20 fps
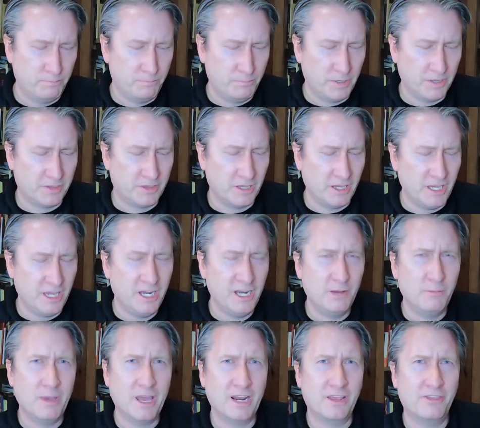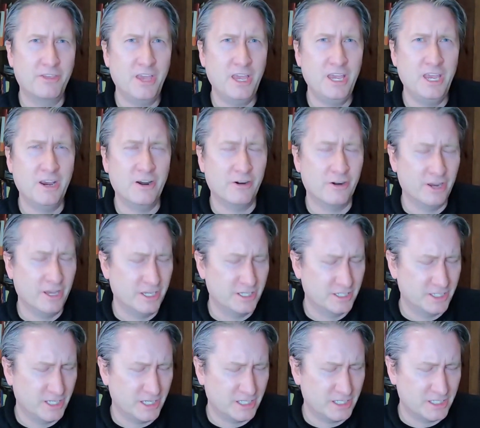But the enigmatic thing here
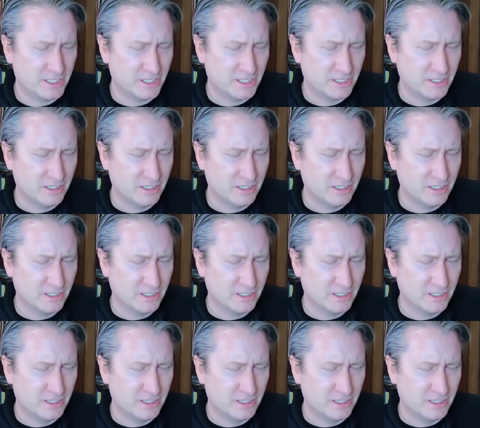is that